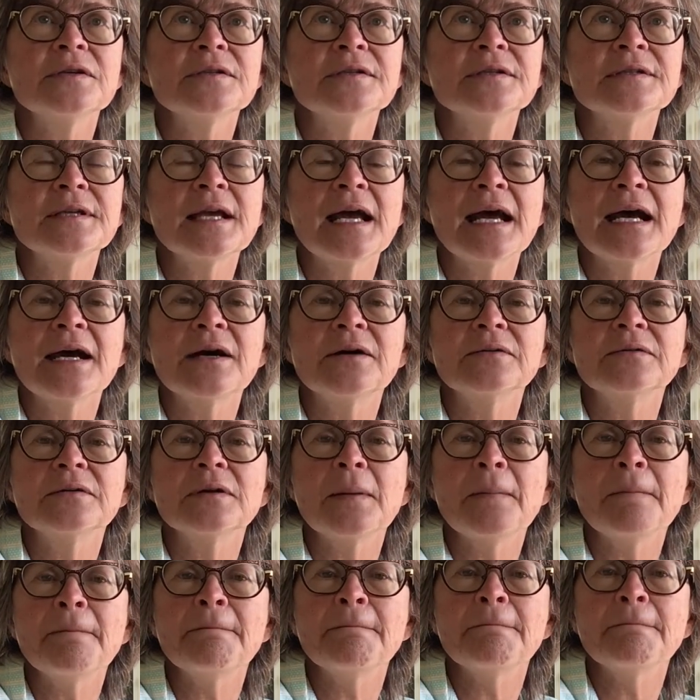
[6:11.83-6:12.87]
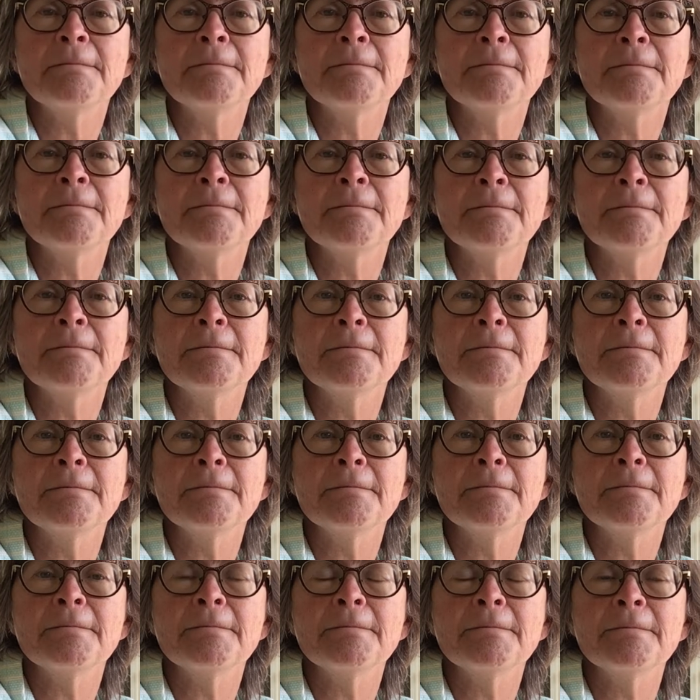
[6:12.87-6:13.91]
sound,
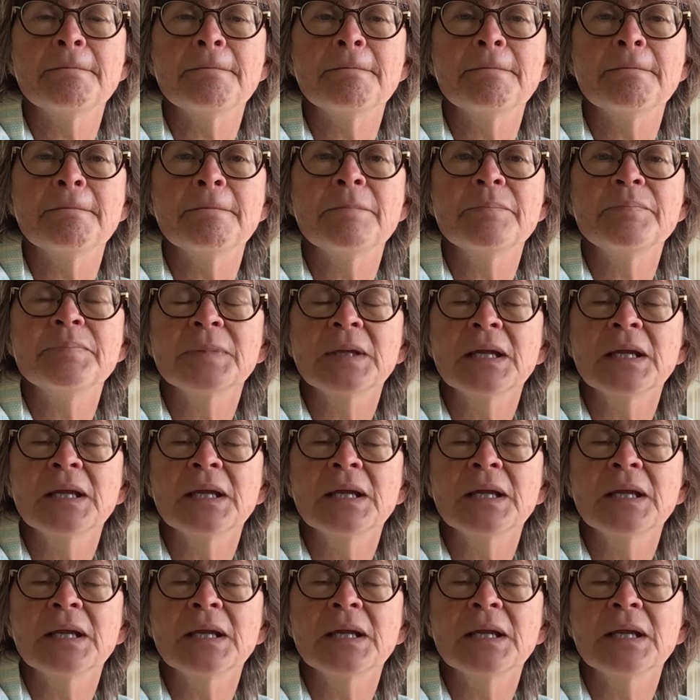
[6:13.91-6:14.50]
and